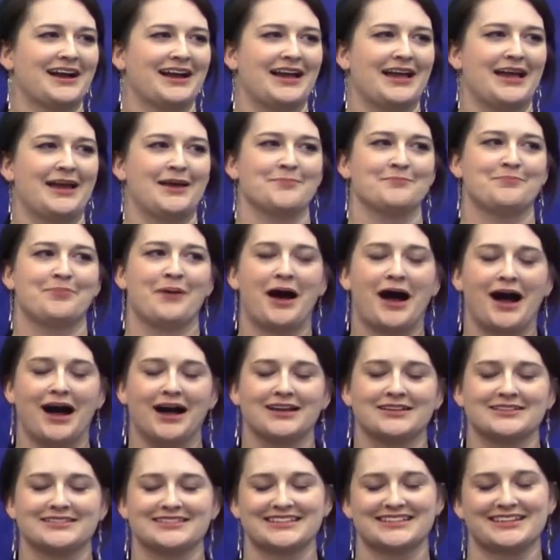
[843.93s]
And
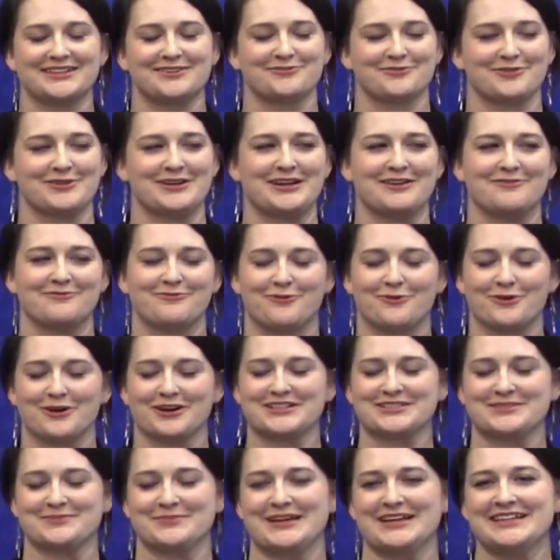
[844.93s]
positive
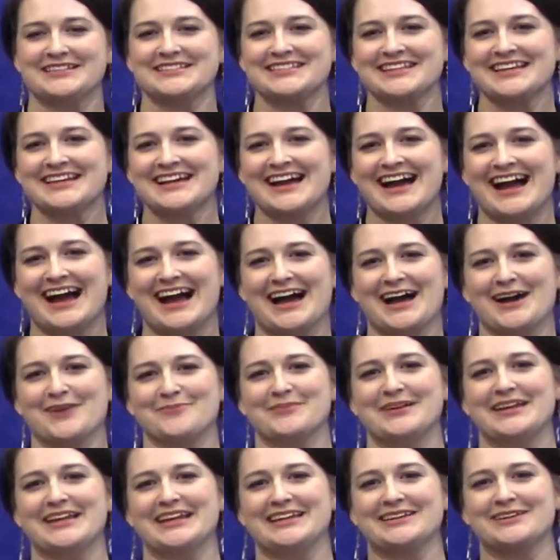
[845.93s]
reinforcement,
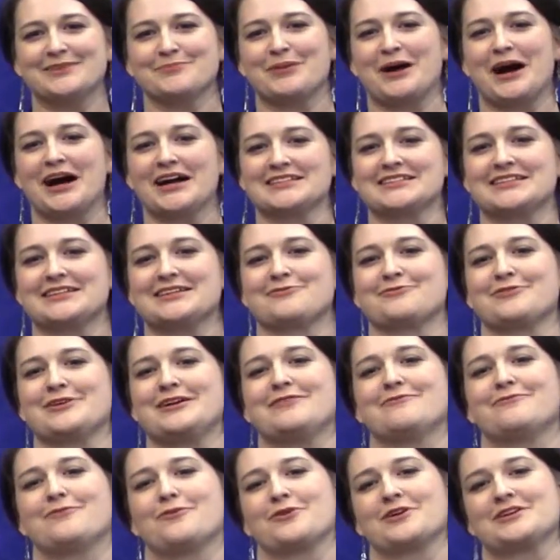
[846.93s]
in positive
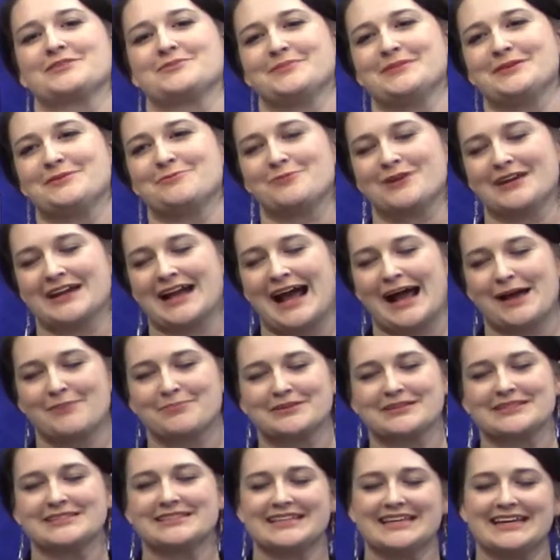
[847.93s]
reinforcement, what
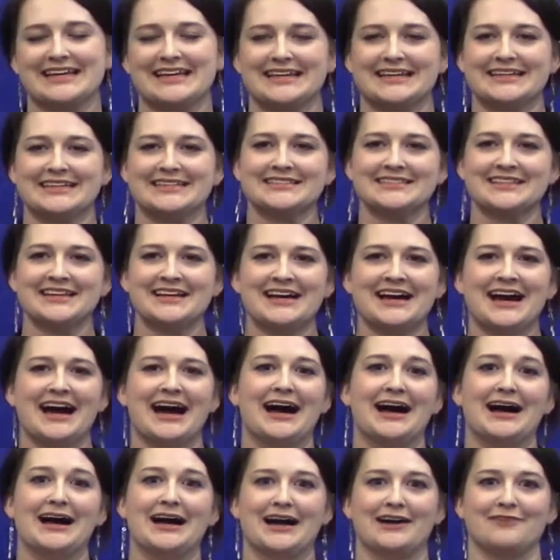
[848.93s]
happens is
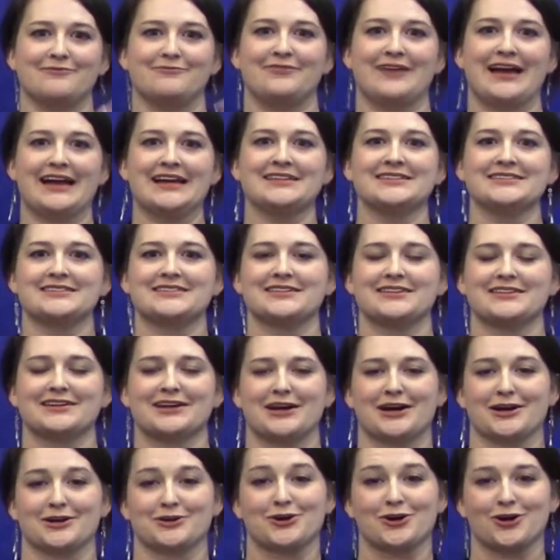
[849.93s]
an event
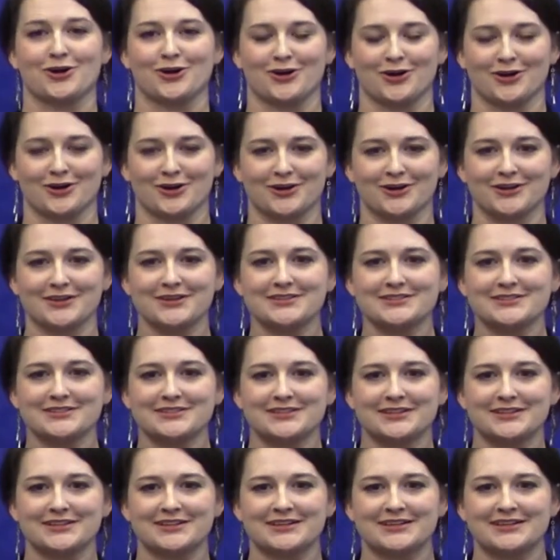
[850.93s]
occurs
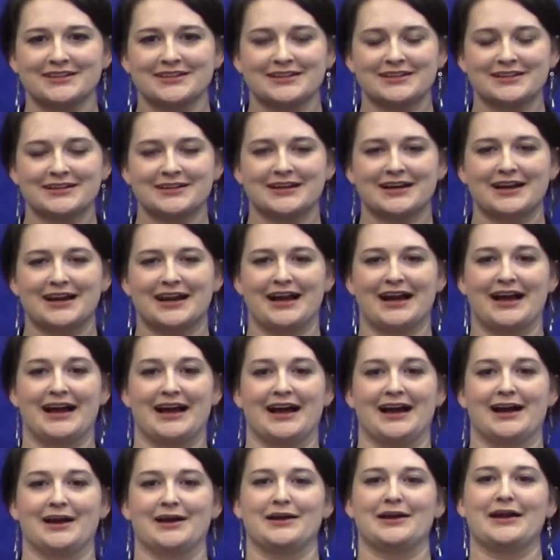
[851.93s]

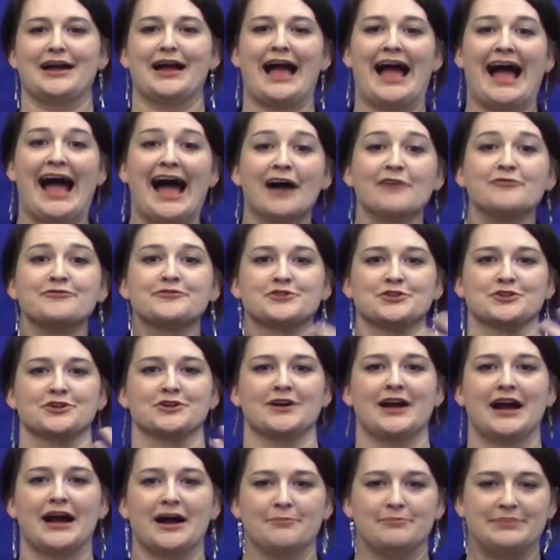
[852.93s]

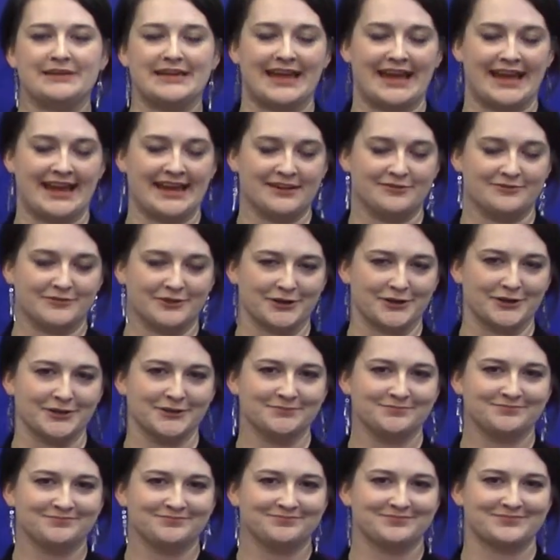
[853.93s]
after a behavior.
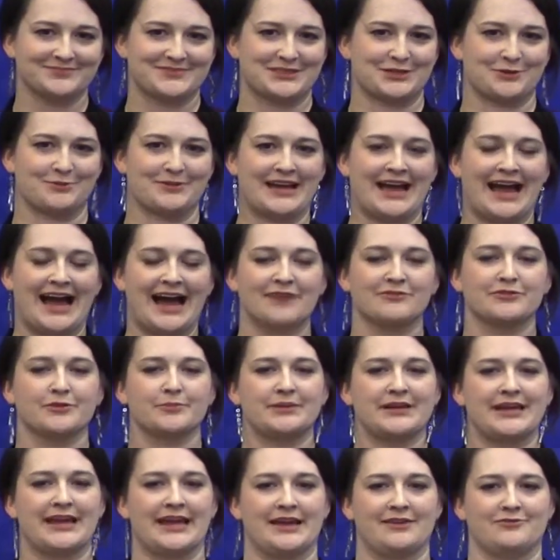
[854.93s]
So we have a
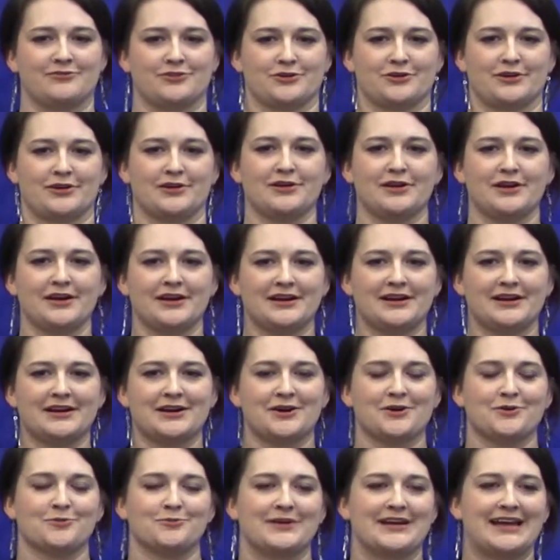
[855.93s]
behavior,
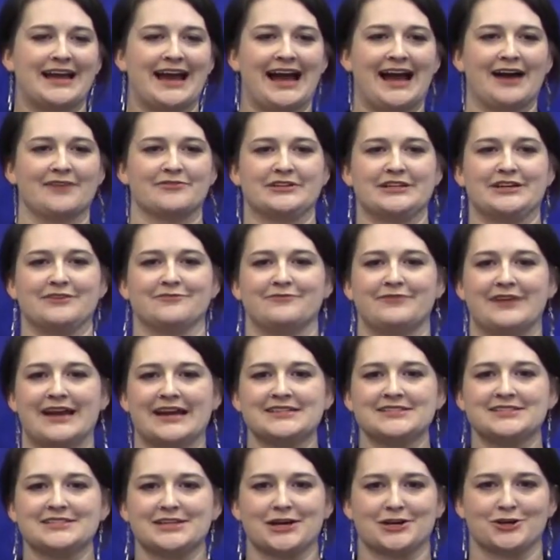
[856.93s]
we have an
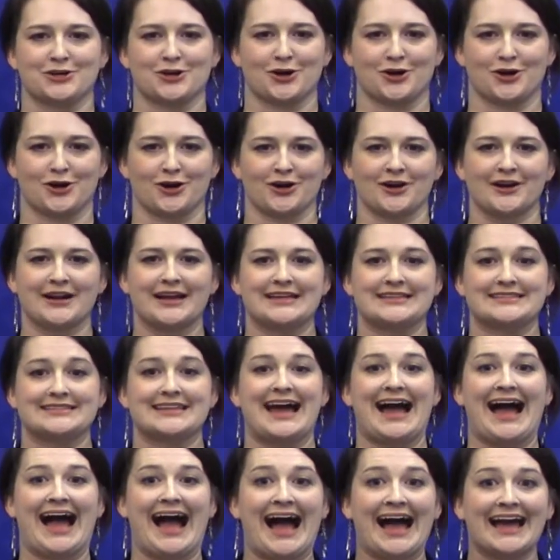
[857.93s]
event occur, it's
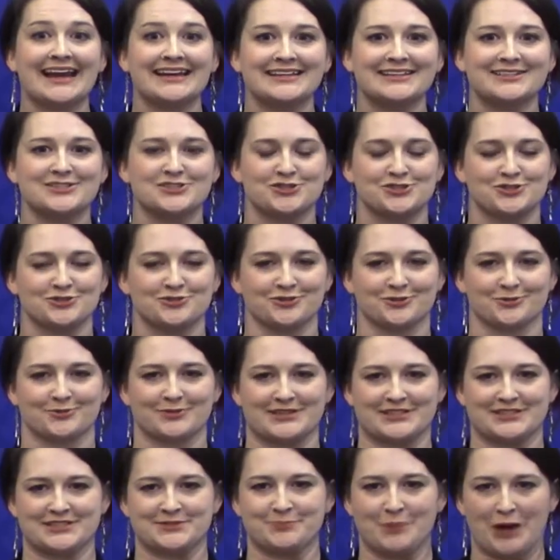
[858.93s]
added to the
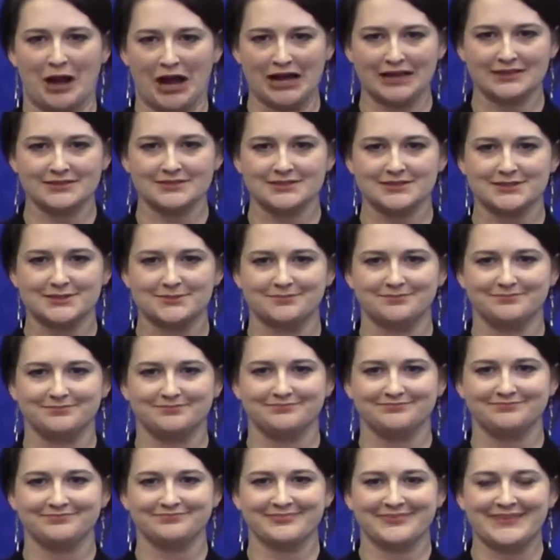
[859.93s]
response,
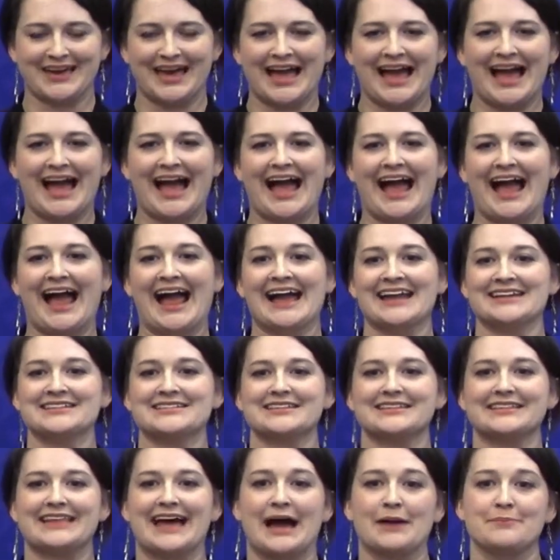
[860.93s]
and
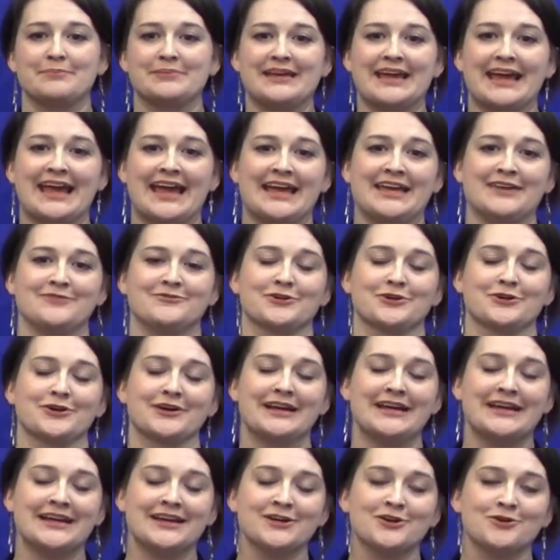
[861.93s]
that behavior
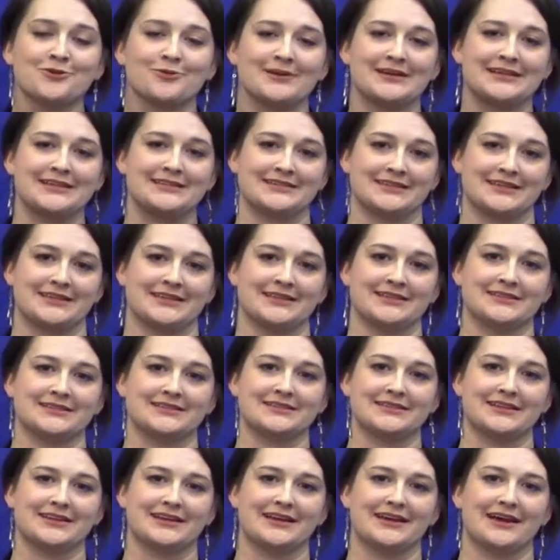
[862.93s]

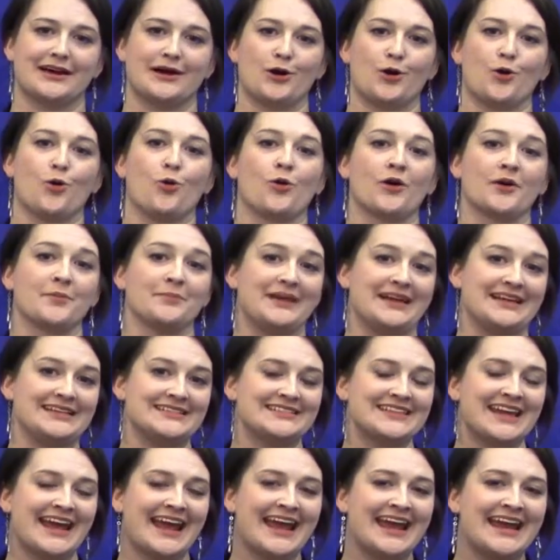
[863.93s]
increases or
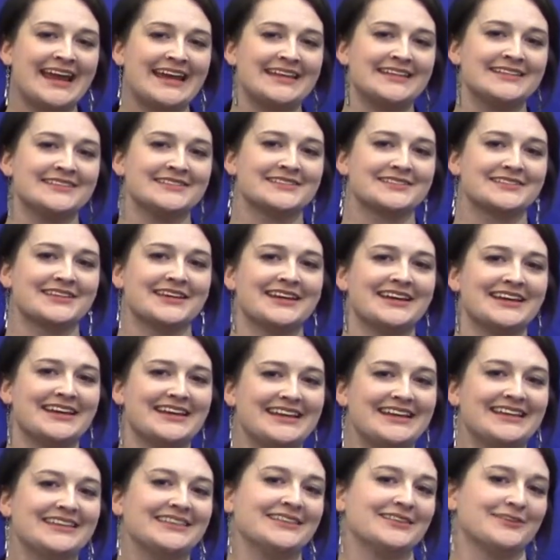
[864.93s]
maintains
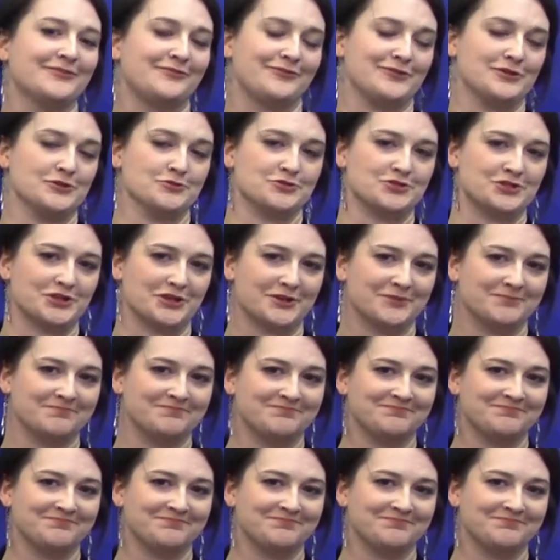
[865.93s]
in the future.